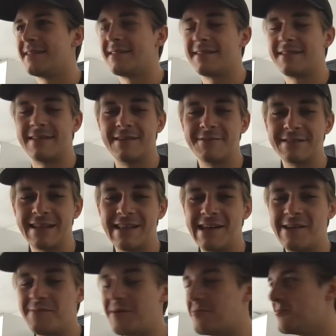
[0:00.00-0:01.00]
That was a
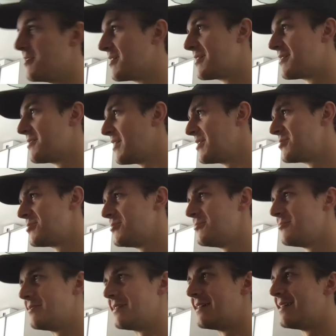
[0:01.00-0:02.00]
little bit weird
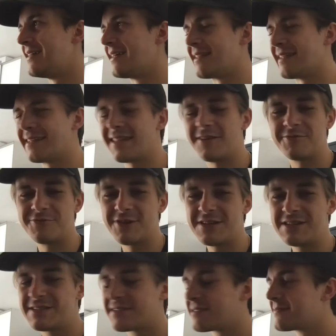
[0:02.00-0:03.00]
intro, but I think that was
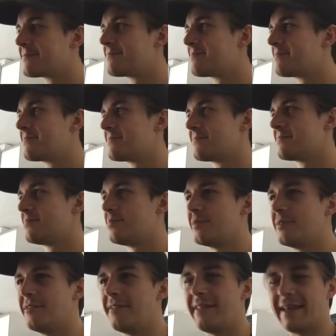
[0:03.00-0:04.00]
Russ. Put
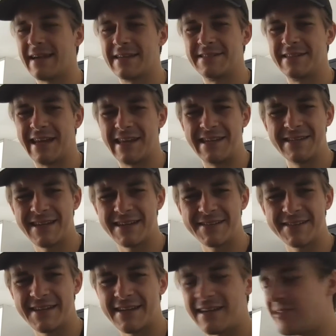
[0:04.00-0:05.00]
in like a Chinese
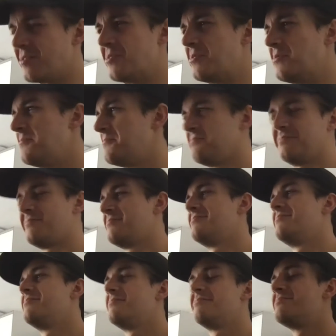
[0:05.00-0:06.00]
accent? I don't
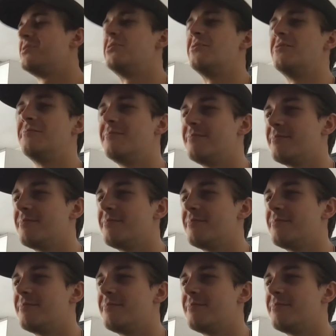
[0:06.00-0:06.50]
know.